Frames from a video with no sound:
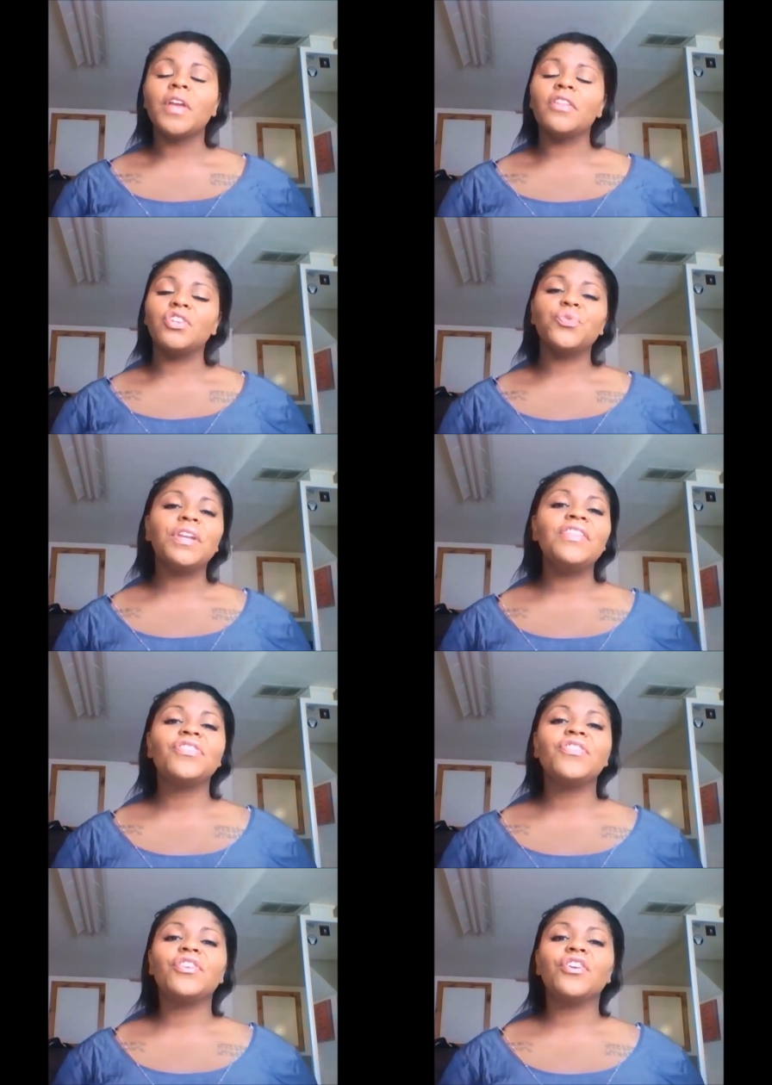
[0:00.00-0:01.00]
On the
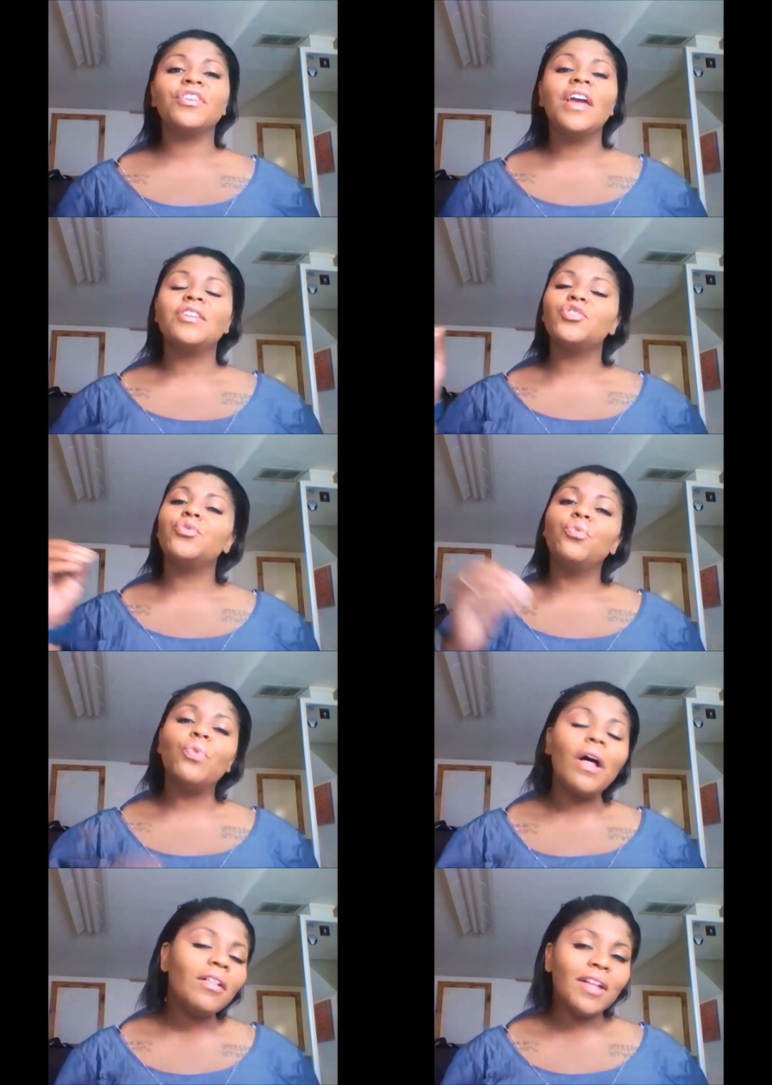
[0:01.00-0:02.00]
23rd, to
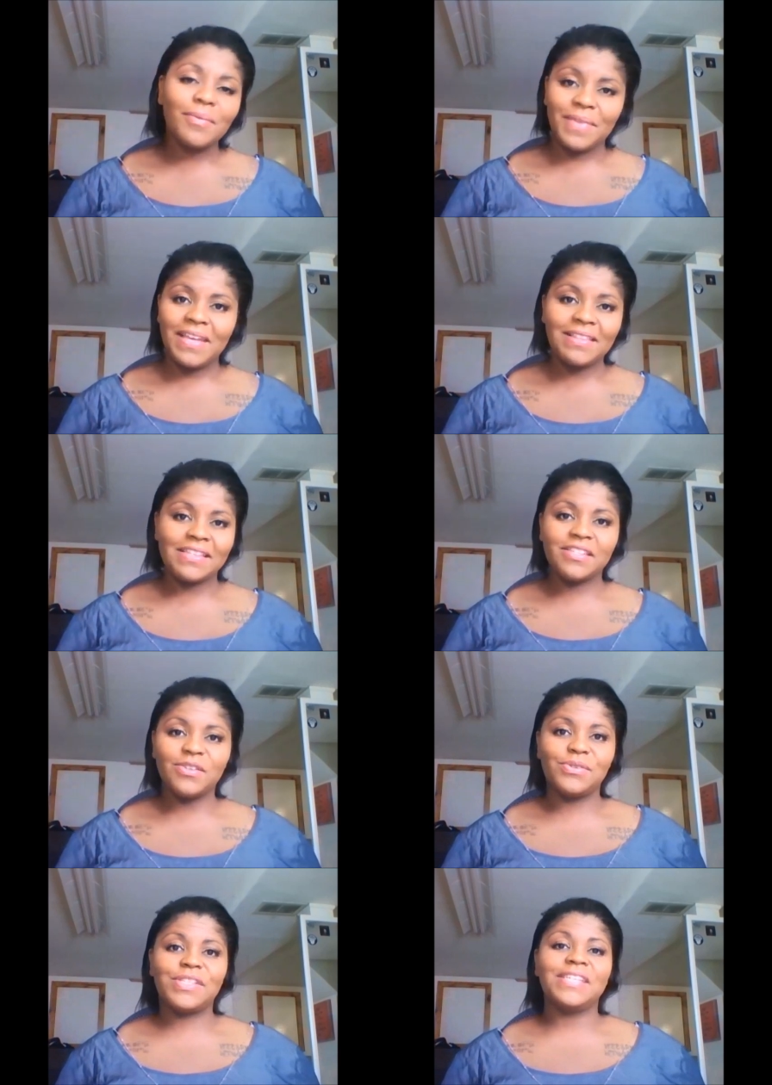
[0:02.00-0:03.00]
welcome in this
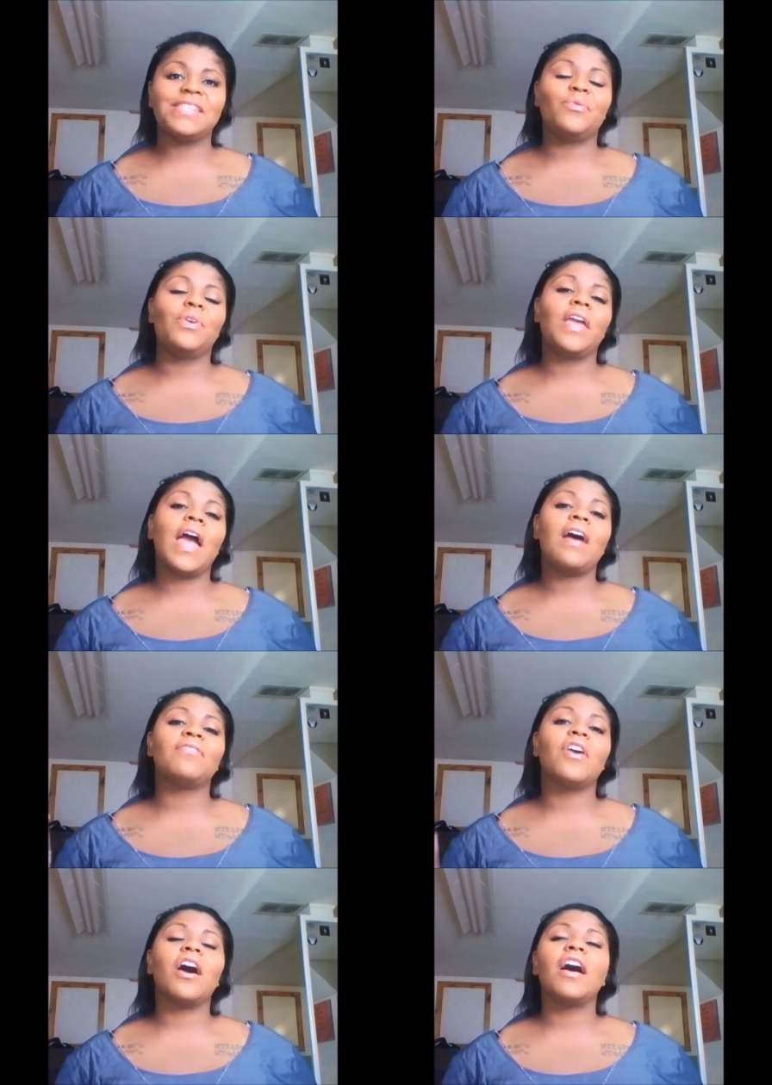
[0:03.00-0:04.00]
new season, we
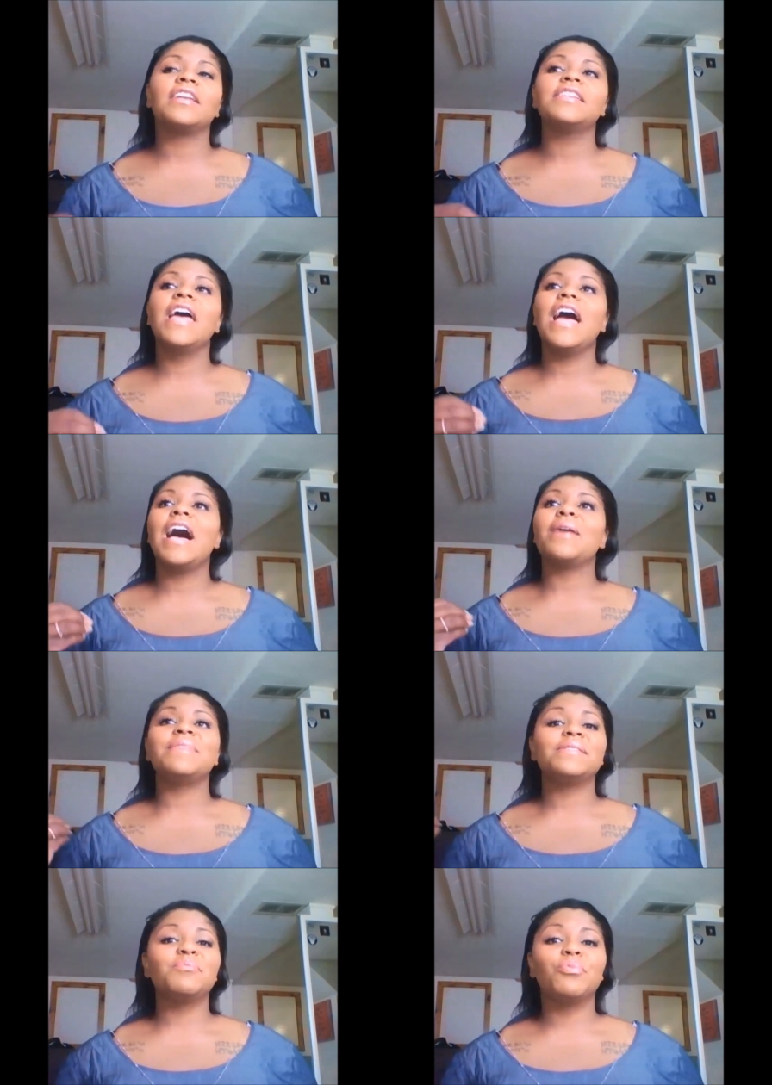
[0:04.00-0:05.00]
have got um,
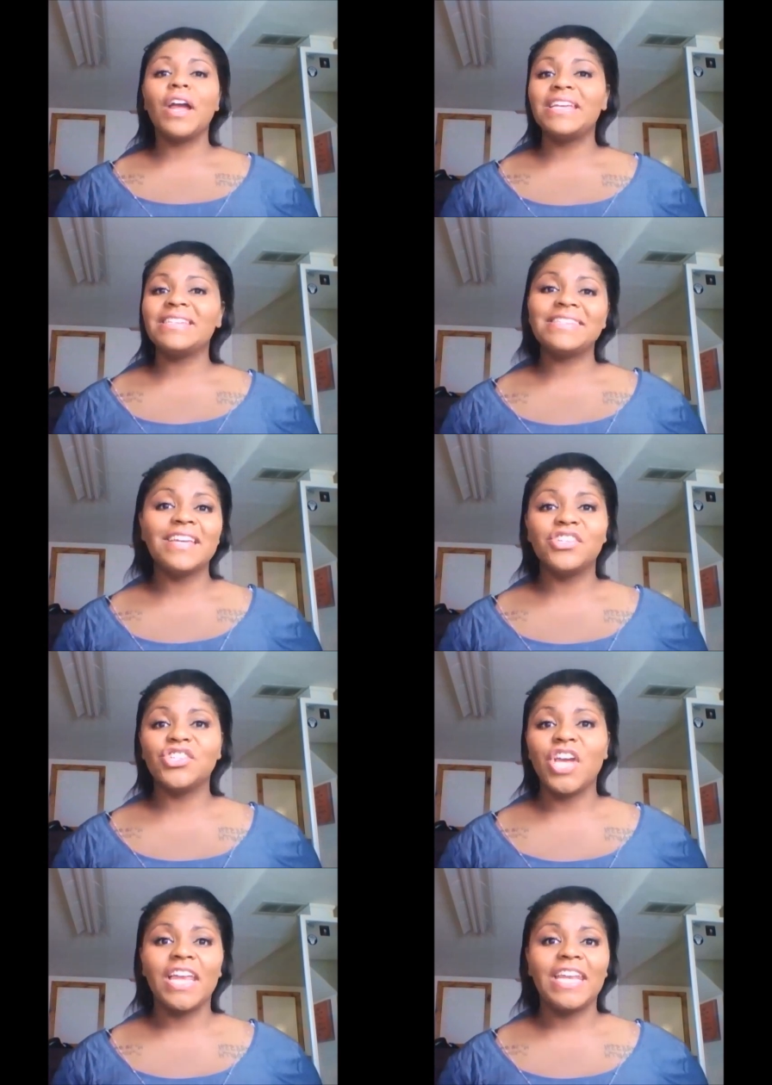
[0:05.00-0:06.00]
this bright sun
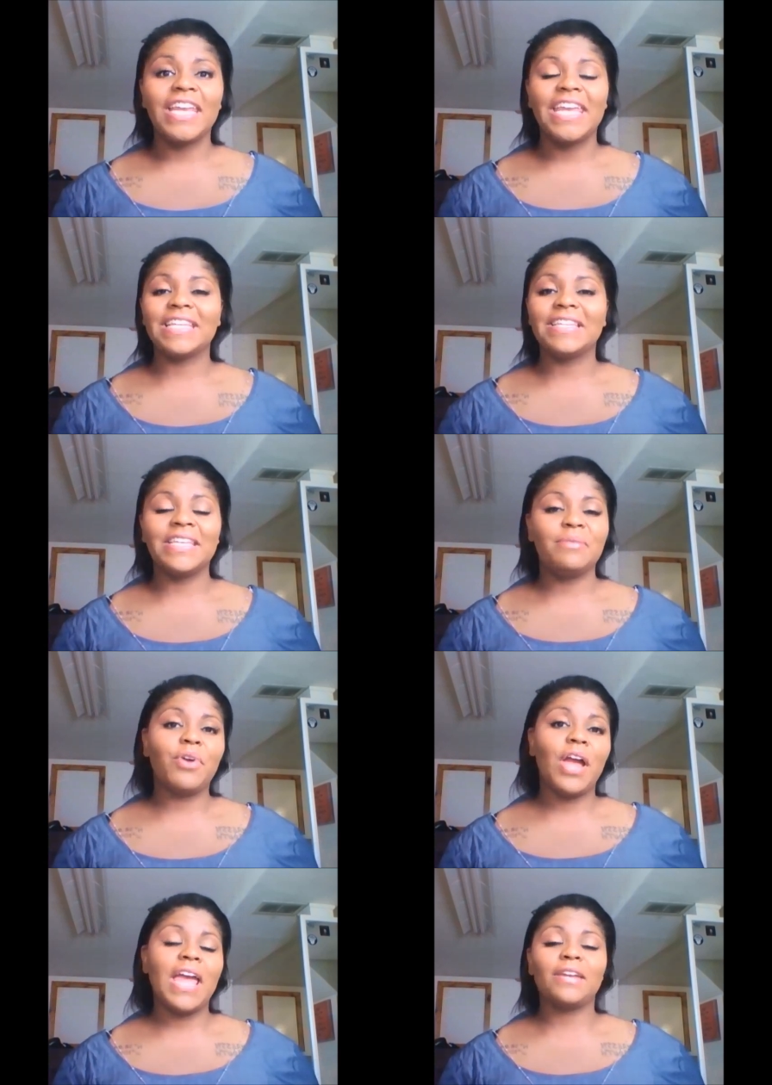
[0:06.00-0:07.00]
shining in
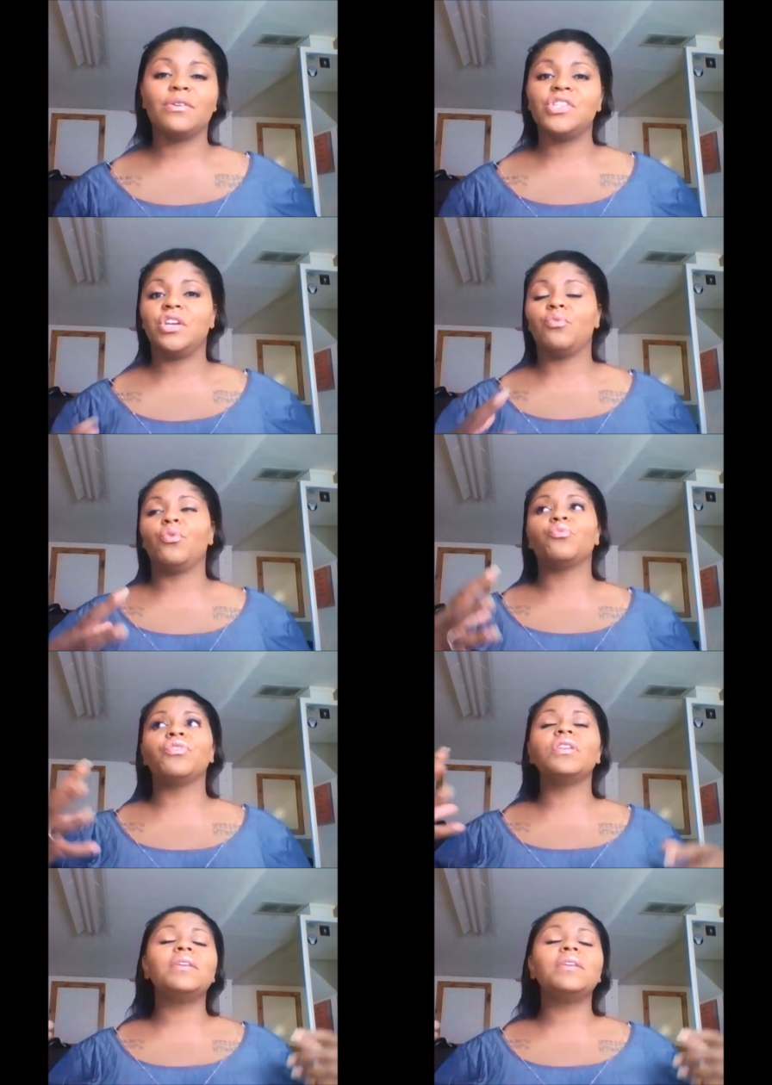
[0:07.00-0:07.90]
Libra energy. And we'll really